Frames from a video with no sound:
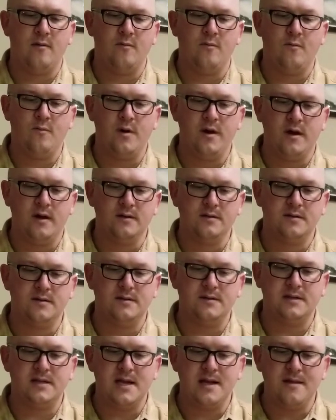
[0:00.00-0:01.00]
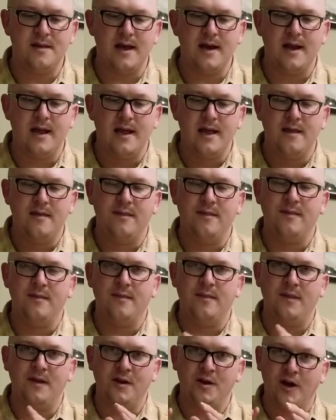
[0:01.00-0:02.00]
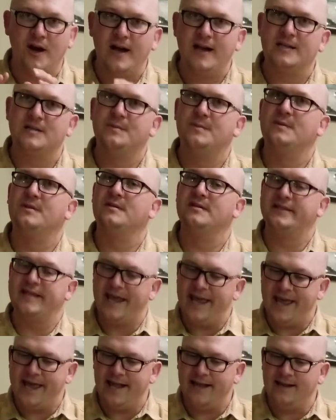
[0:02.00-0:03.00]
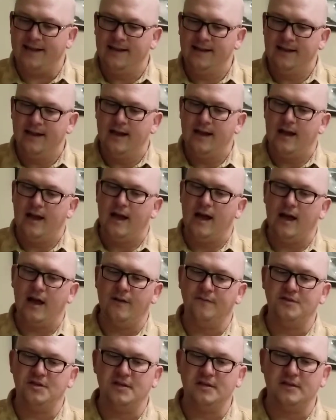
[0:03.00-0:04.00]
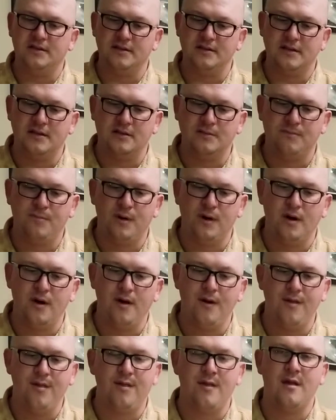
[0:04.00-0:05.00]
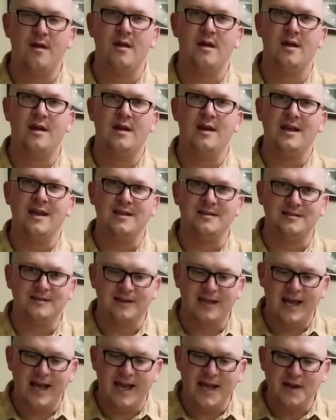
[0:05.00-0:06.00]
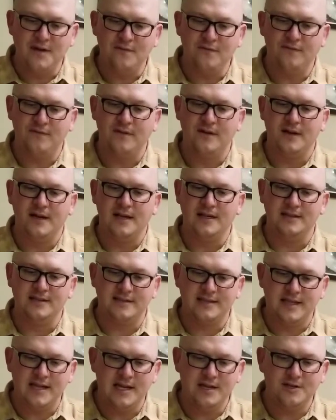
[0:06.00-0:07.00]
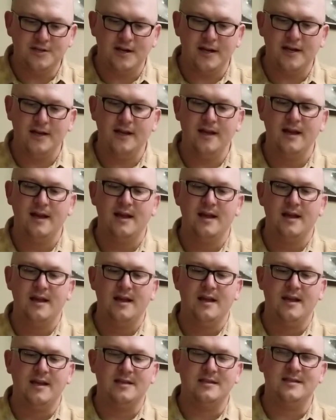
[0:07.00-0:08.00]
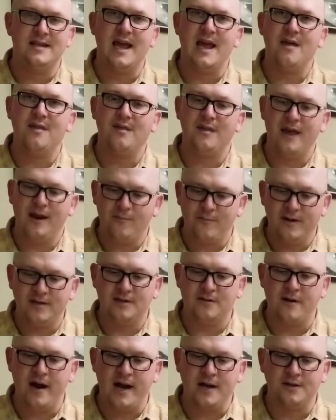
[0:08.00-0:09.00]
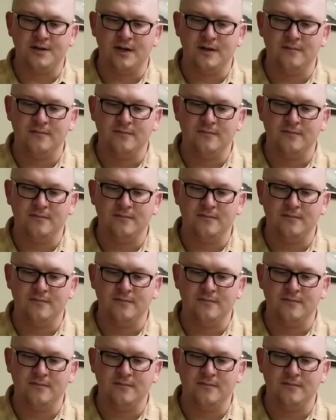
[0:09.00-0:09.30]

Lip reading: We also see that the Gospels tell of Jesus' birth, his life, his teaching, his death, and resurrection.